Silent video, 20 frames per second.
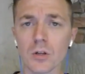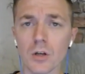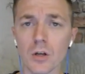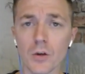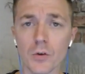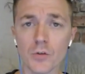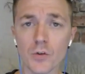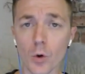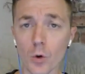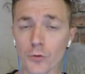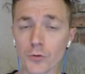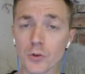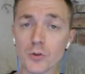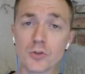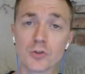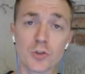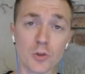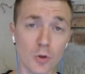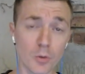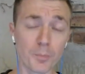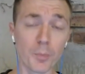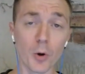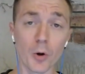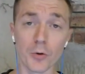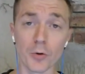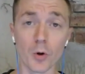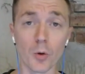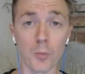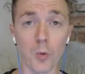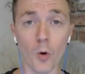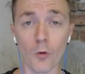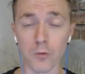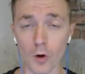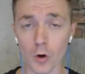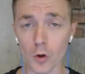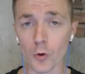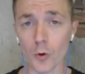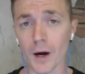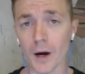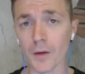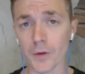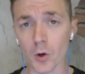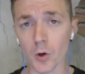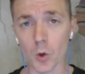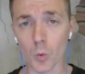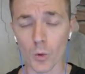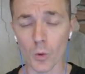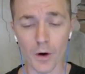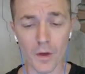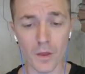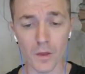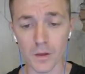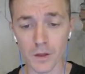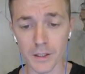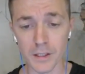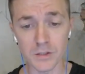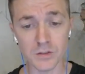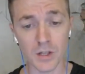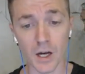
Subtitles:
so if you do put your portfolio out there on one of the links,